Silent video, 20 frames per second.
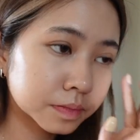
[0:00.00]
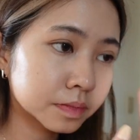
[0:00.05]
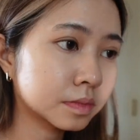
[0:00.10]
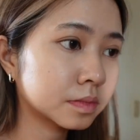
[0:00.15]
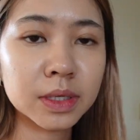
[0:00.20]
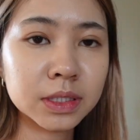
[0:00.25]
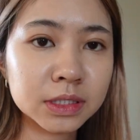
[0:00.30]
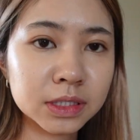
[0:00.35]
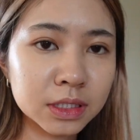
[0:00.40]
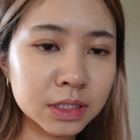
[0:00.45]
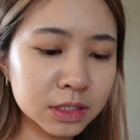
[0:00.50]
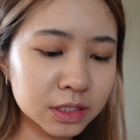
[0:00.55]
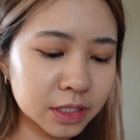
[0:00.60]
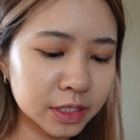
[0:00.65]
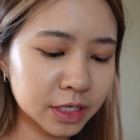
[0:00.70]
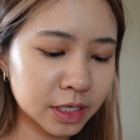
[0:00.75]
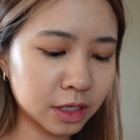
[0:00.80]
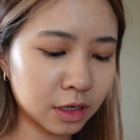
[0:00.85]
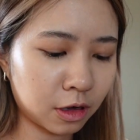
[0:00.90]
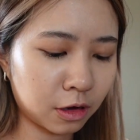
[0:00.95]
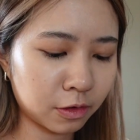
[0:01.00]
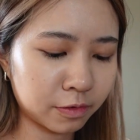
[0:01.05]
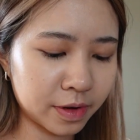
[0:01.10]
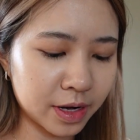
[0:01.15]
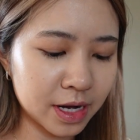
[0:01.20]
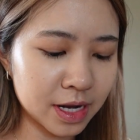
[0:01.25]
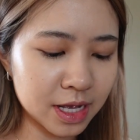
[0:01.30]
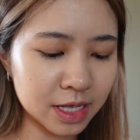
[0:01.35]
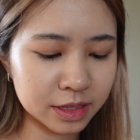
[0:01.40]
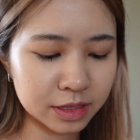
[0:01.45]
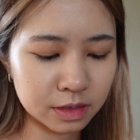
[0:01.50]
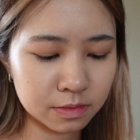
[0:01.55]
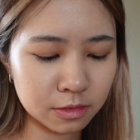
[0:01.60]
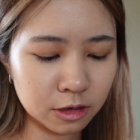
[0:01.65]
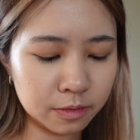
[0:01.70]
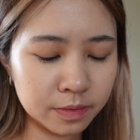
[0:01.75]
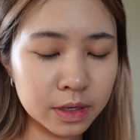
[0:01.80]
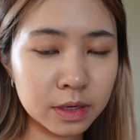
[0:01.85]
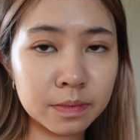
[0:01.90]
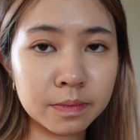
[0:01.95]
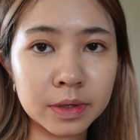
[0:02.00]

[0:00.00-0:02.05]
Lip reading: My skin's looking all right at the moment,